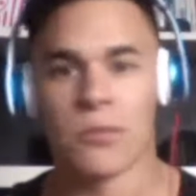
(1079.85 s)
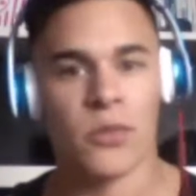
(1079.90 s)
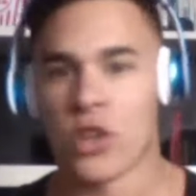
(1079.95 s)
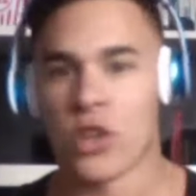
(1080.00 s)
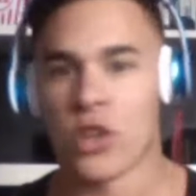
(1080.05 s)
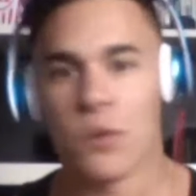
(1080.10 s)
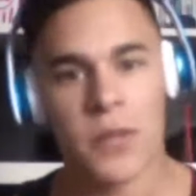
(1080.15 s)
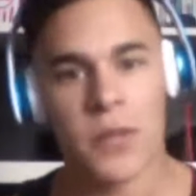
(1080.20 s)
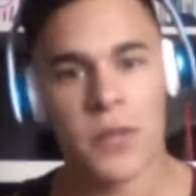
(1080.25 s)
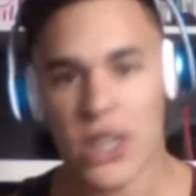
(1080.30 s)

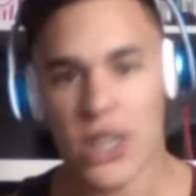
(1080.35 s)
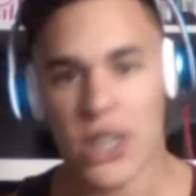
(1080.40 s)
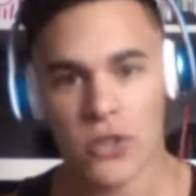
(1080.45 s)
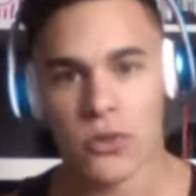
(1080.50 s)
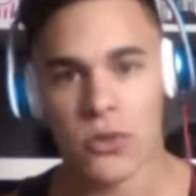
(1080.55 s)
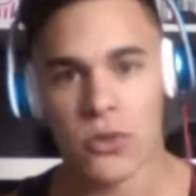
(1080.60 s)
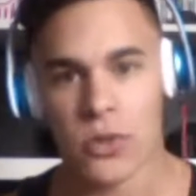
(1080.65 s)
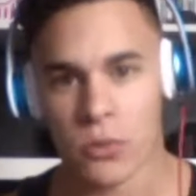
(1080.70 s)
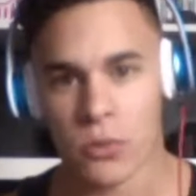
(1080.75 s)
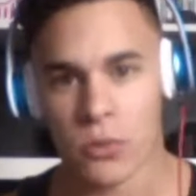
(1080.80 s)
nobody knew
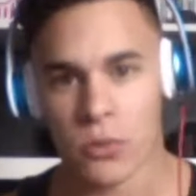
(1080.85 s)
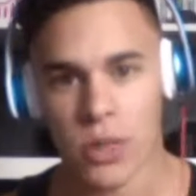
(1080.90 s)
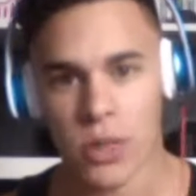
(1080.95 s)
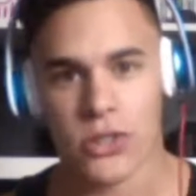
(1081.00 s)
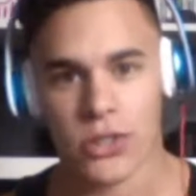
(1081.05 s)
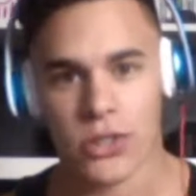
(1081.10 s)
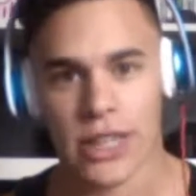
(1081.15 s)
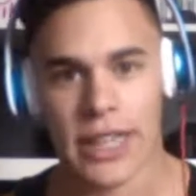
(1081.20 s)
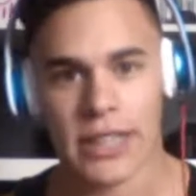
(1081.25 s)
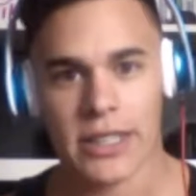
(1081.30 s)
who he was,
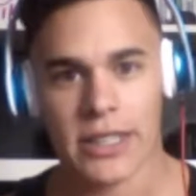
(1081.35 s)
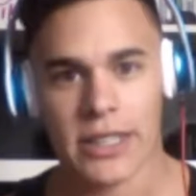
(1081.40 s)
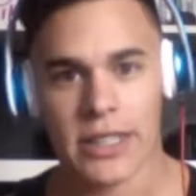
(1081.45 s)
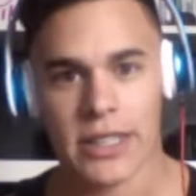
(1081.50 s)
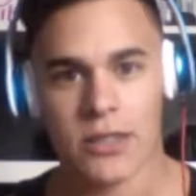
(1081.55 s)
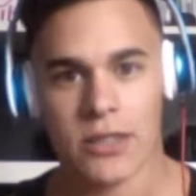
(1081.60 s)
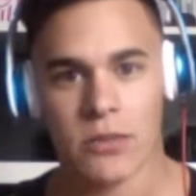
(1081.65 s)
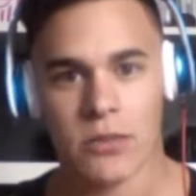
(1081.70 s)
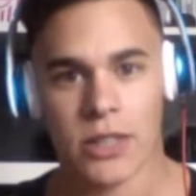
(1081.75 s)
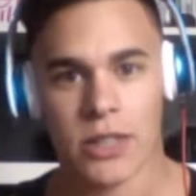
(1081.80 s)
correct?
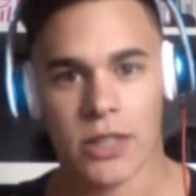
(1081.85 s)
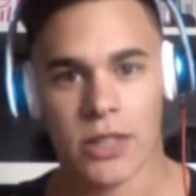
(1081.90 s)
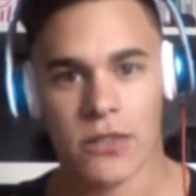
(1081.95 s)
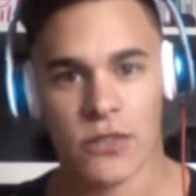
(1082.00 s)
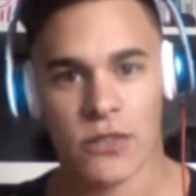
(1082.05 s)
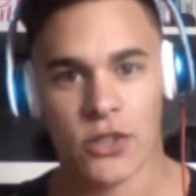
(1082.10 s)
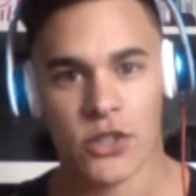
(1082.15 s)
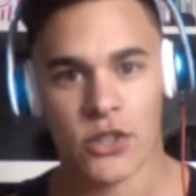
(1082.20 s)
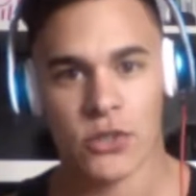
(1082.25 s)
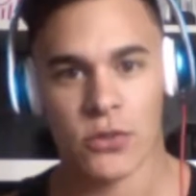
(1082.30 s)
When he
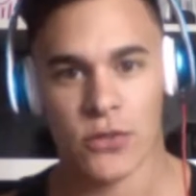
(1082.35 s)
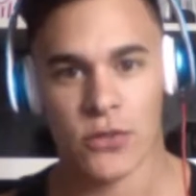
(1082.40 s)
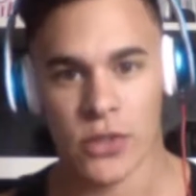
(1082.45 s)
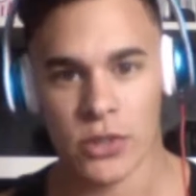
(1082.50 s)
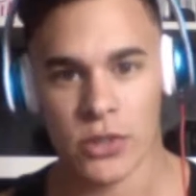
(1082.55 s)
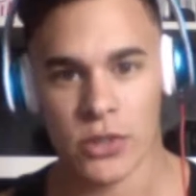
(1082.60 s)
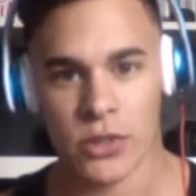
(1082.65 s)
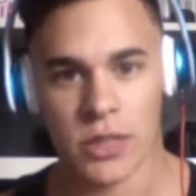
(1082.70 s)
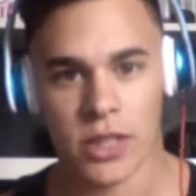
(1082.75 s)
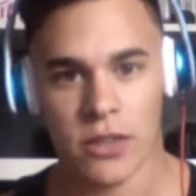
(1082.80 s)
first
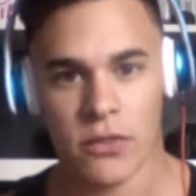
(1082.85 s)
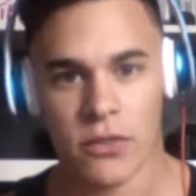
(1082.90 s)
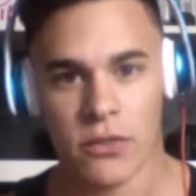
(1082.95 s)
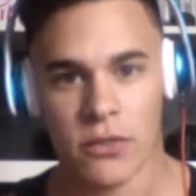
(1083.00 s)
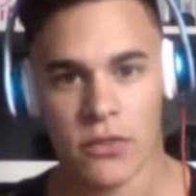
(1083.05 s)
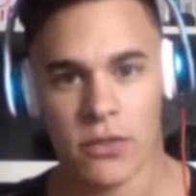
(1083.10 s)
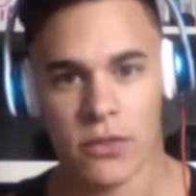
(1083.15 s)
reveals himself?